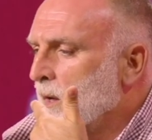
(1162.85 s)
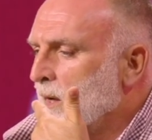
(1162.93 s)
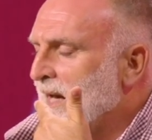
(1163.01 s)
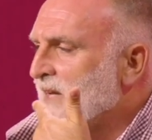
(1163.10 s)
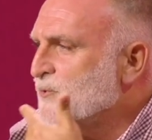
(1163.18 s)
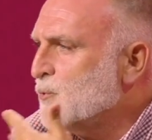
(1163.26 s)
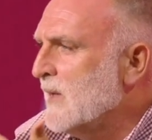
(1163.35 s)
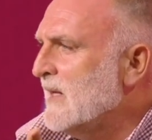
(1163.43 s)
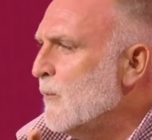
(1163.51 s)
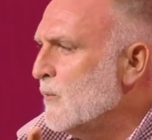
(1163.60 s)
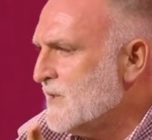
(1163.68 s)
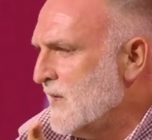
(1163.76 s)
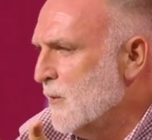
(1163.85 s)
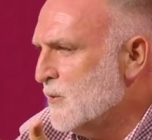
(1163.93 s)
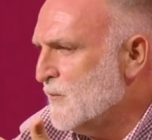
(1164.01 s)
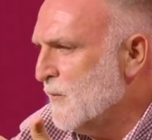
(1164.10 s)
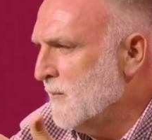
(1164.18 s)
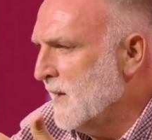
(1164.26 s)
Katrina was
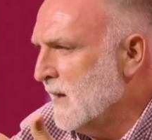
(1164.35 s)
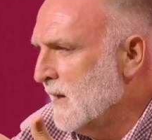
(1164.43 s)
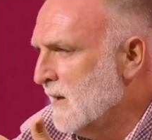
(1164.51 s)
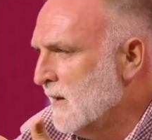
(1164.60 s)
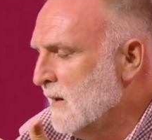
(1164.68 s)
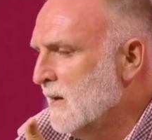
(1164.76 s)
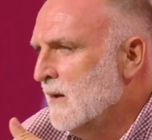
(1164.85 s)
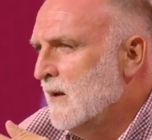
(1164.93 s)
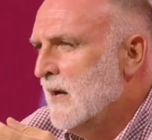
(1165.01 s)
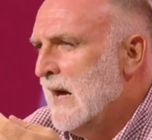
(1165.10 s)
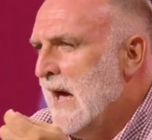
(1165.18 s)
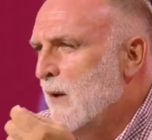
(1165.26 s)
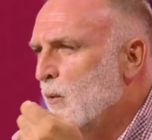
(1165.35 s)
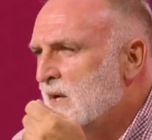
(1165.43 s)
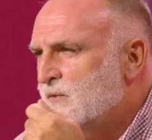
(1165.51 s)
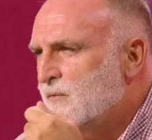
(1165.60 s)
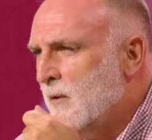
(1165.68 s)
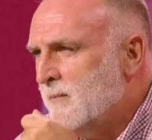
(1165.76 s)
huge for me. I
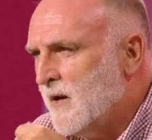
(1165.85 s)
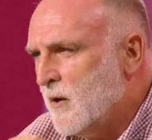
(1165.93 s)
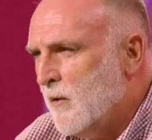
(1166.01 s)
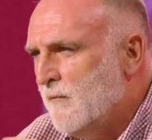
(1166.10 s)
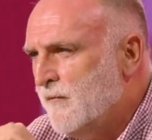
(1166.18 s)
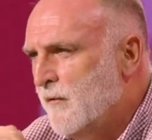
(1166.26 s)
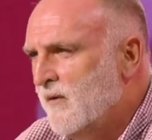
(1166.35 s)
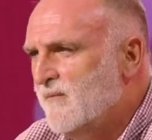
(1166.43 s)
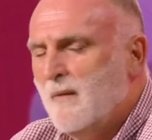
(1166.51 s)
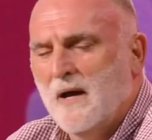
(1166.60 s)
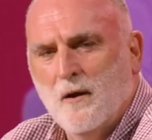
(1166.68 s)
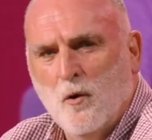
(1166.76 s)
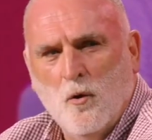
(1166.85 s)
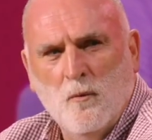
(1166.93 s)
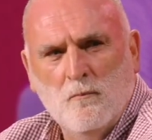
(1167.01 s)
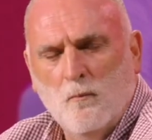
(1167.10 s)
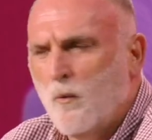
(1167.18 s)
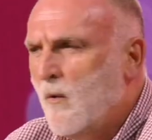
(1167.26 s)
watched from the comfort of my
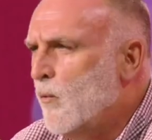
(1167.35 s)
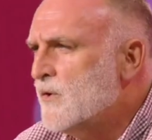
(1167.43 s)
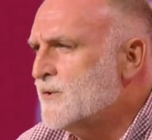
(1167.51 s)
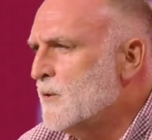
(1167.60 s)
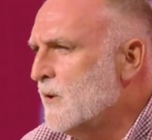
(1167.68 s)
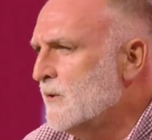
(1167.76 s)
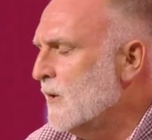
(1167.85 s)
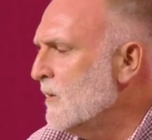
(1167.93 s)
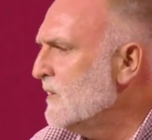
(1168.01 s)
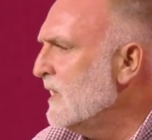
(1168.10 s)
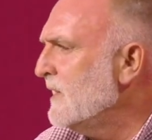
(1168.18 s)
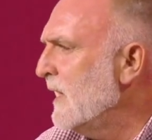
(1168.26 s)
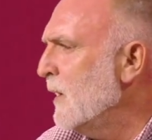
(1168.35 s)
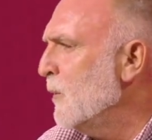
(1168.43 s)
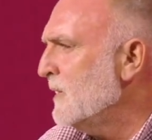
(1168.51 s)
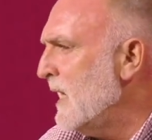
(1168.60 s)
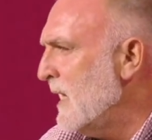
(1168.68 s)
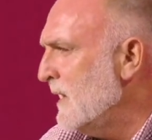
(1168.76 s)
home what was going on in the
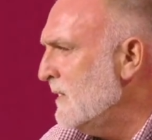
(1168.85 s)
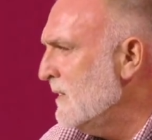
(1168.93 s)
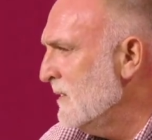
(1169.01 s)
low nine.